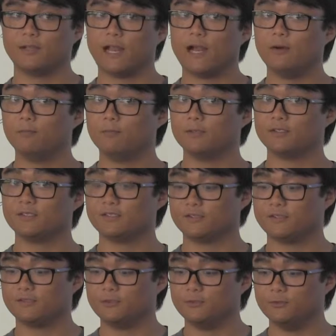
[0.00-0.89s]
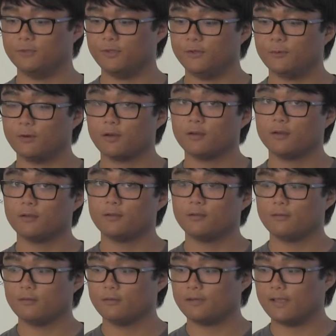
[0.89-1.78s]
it outputs to UART,
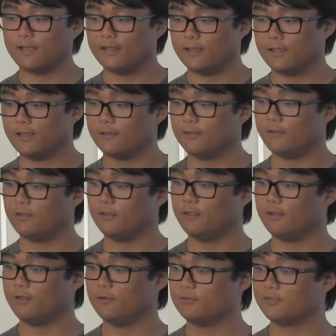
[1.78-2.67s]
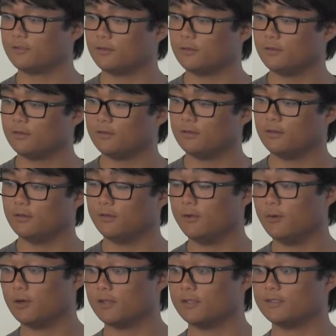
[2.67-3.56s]
and then the
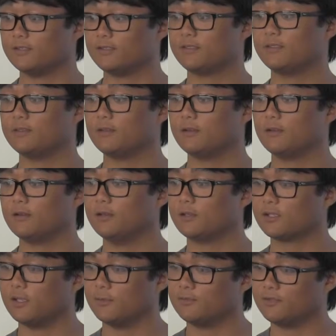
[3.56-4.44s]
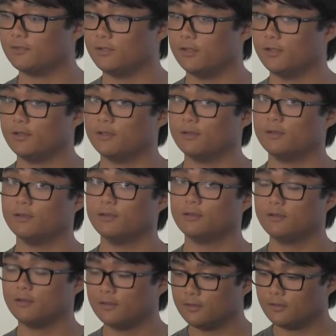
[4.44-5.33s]
UART is hooked up to the
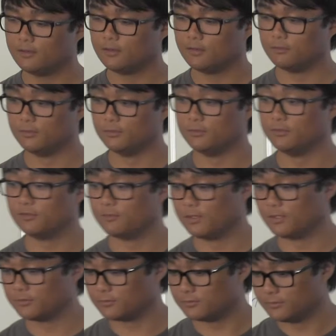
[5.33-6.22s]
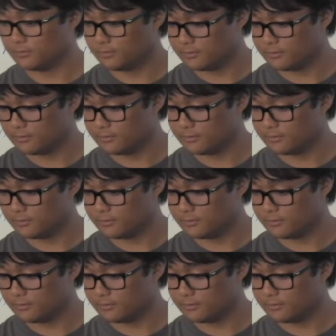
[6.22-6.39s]
Bluetooth module.